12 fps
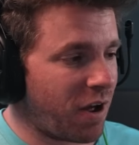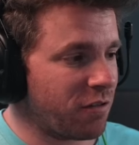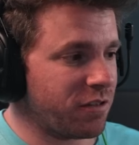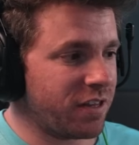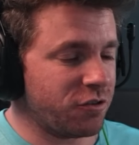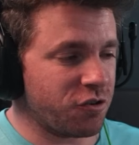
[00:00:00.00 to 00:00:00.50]

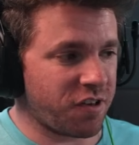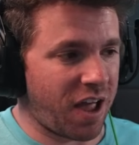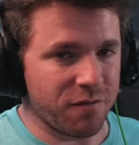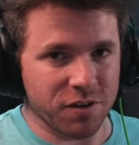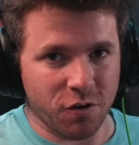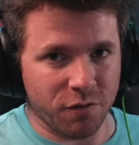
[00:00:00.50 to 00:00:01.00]
rather than just
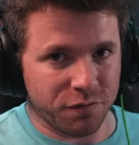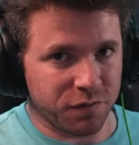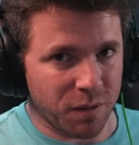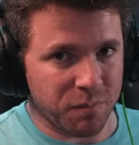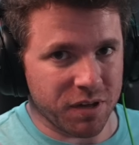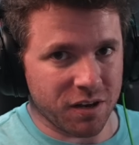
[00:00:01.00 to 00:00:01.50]
having her
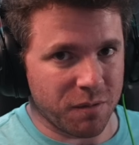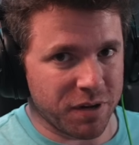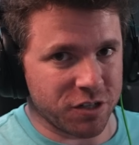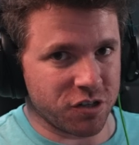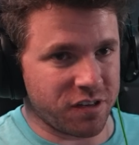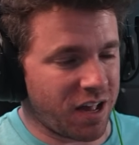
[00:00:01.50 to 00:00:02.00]
flip it a
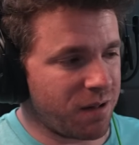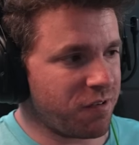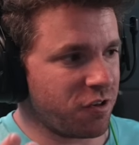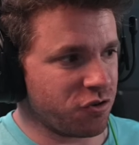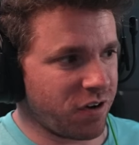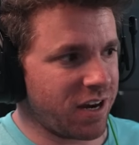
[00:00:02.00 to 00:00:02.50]
bunch of
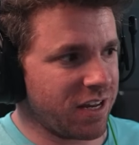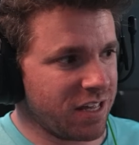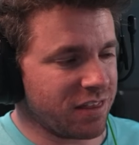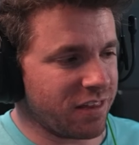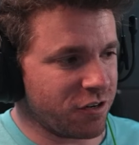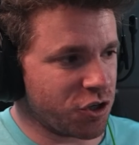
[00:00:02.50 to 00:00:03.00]
times to try to
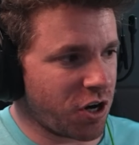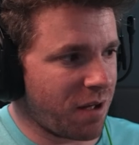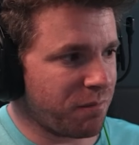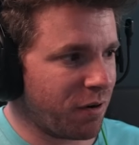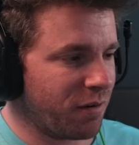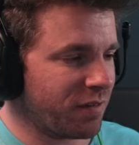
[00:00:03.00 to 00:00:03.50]
get this
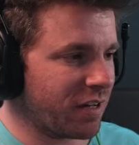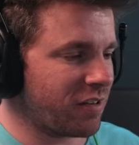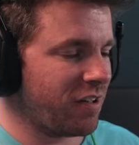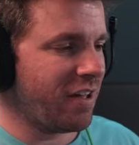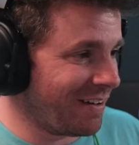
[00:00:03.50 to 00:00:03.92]
shot perfect.